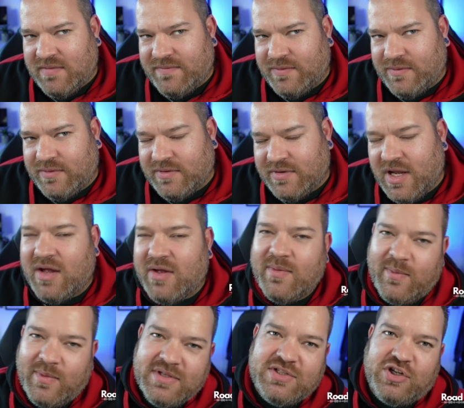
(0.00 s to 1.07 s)
for
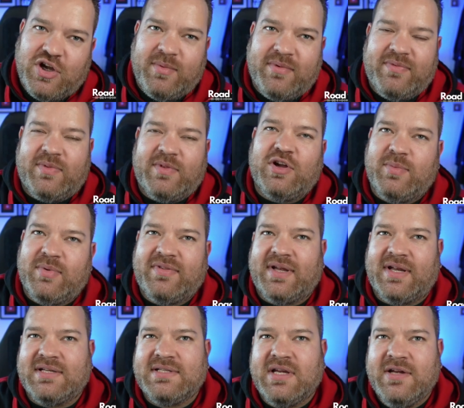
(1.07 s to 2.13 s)
there's a couple of
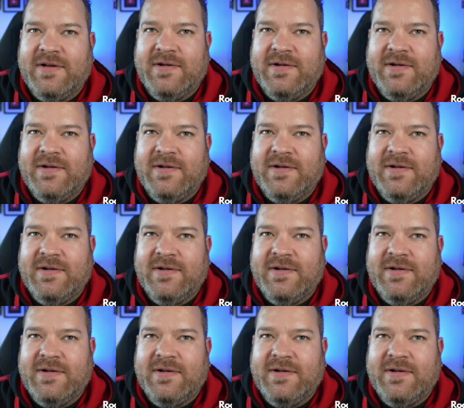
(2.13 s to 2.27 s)
things.